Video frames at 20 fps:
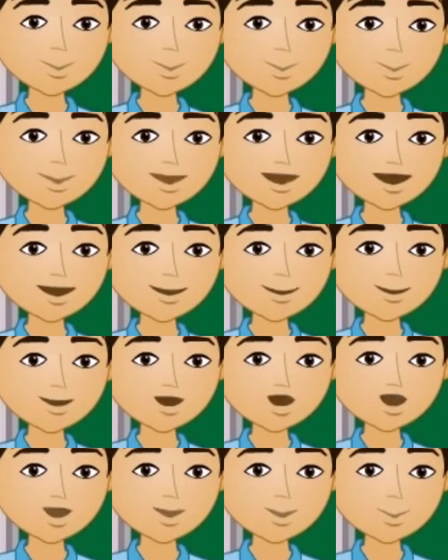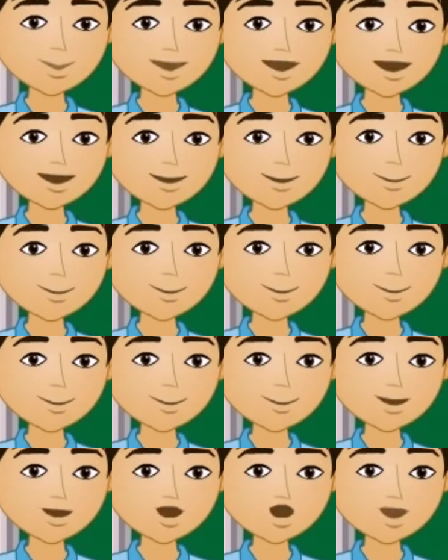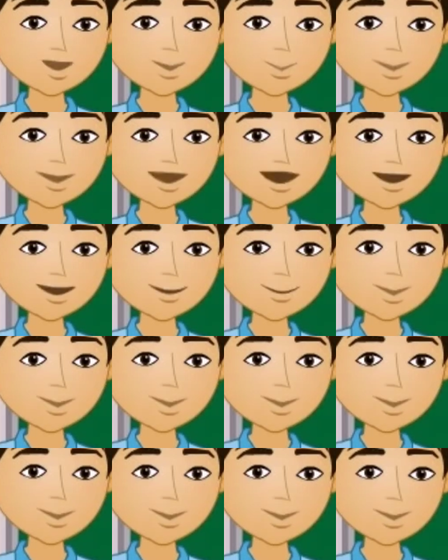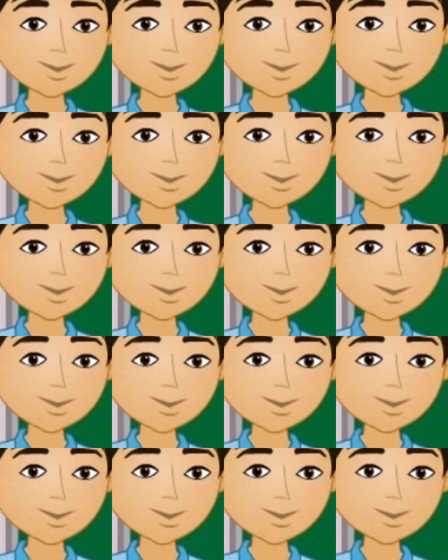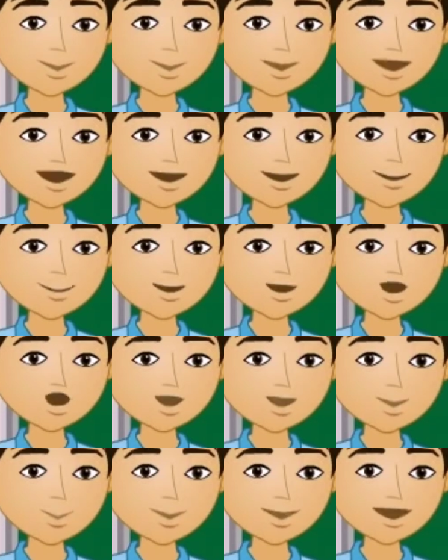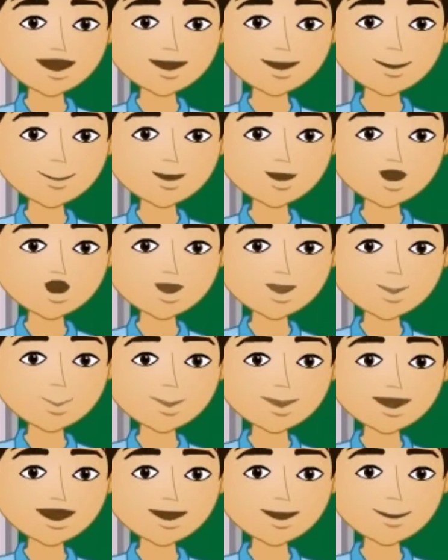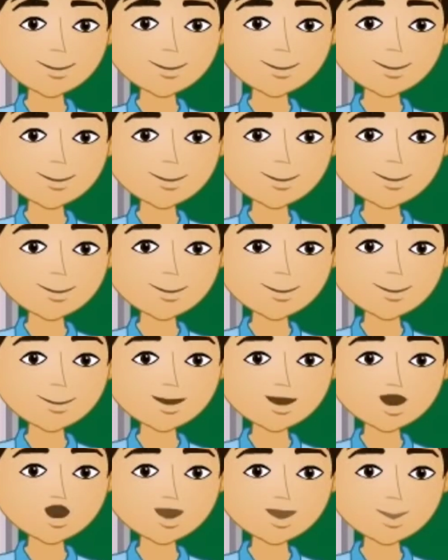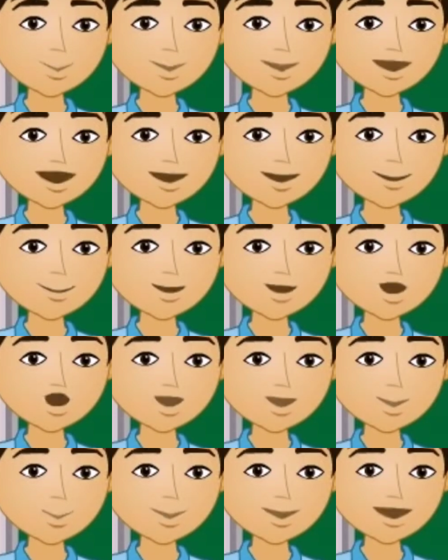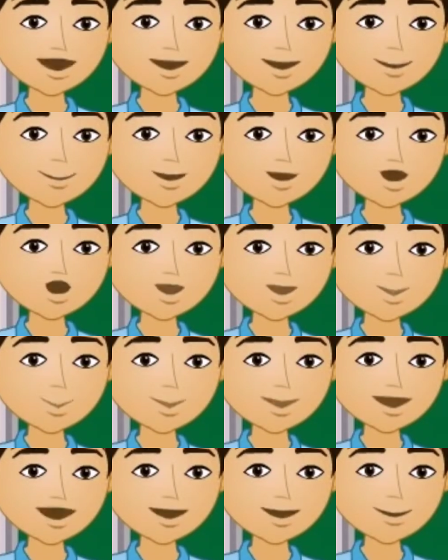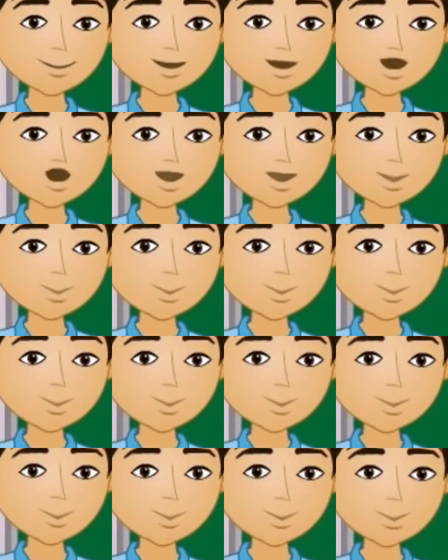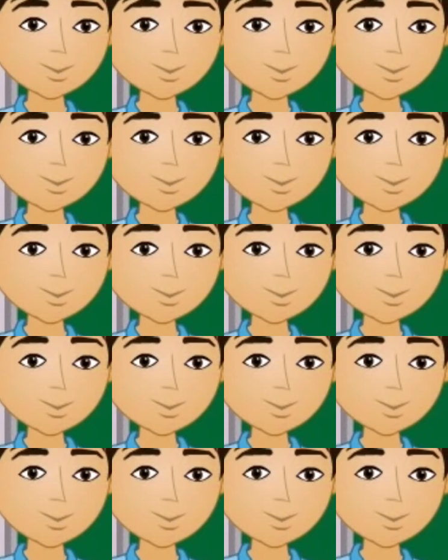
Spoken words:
Let us take a closer look at our rectangle. As this rectangle is being folded, this side becomes the perimeter of the resulting circles.